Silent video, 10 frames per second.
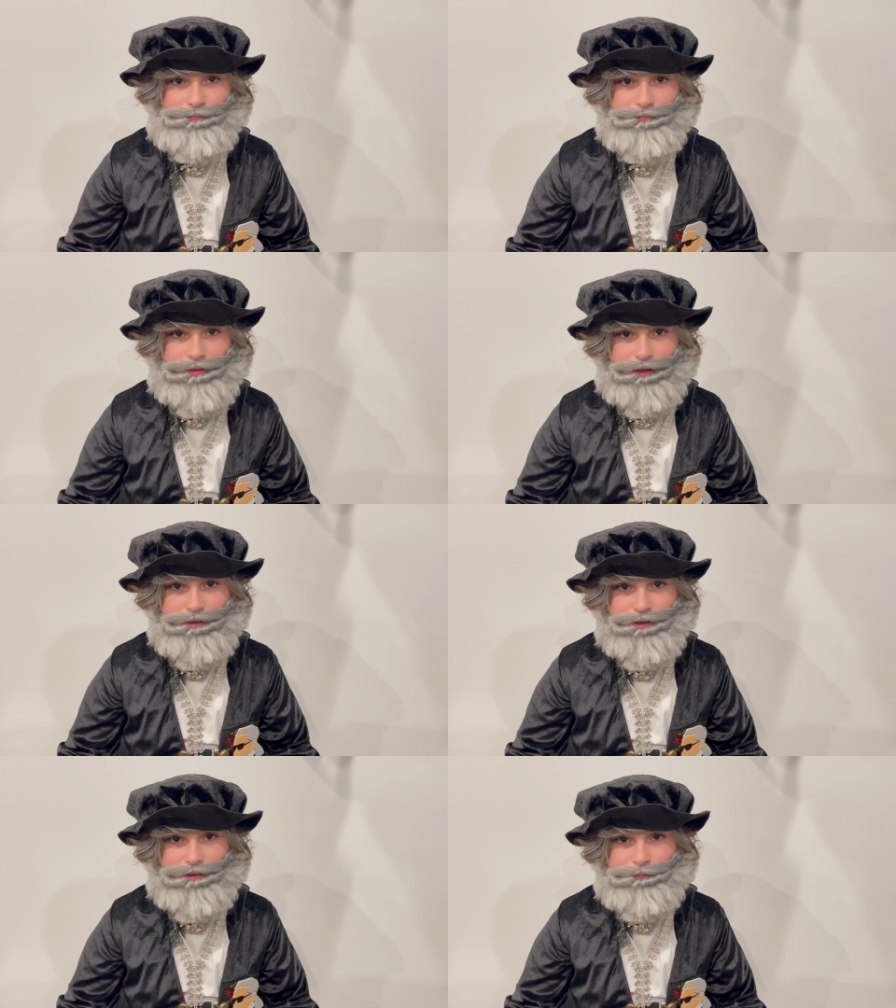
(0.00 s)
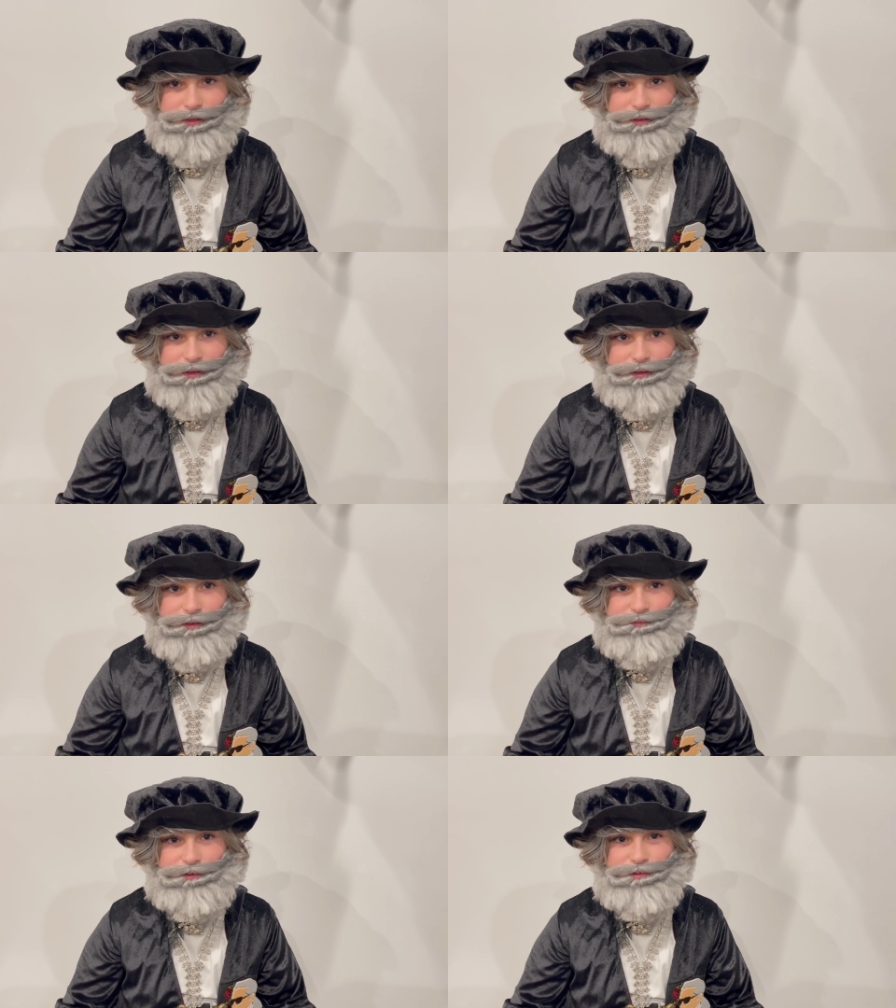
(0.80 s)
My army and I
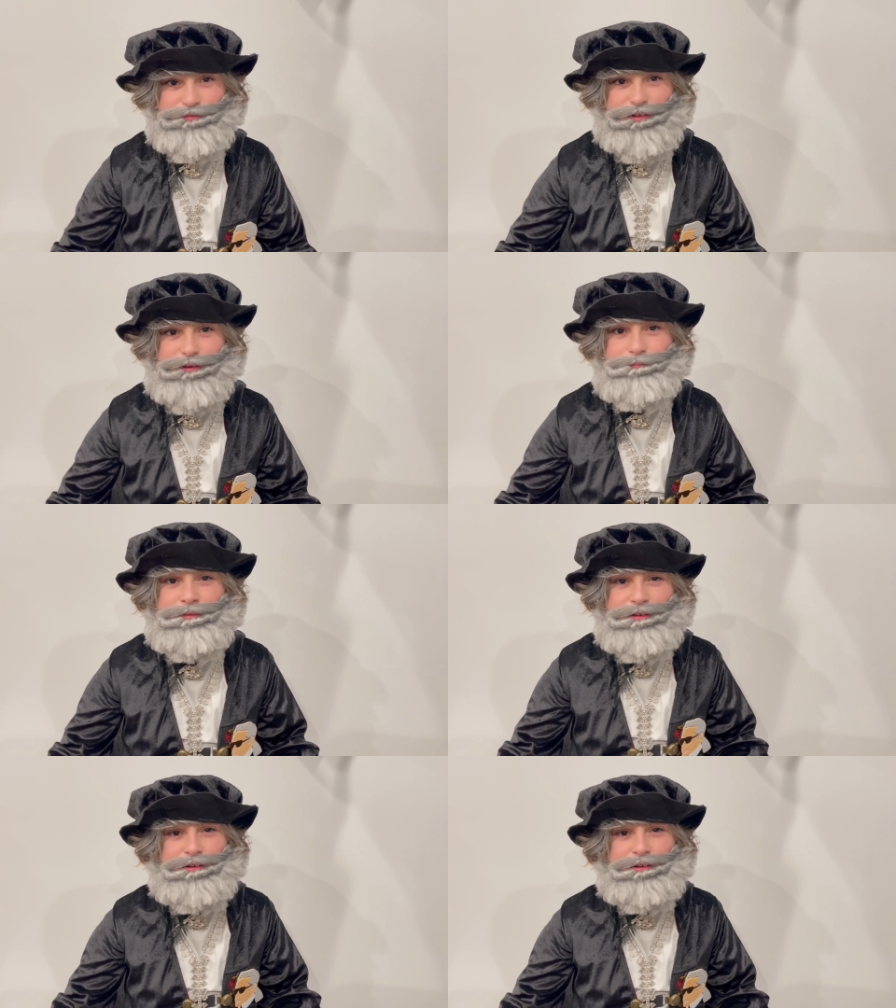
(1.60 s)
had to overcome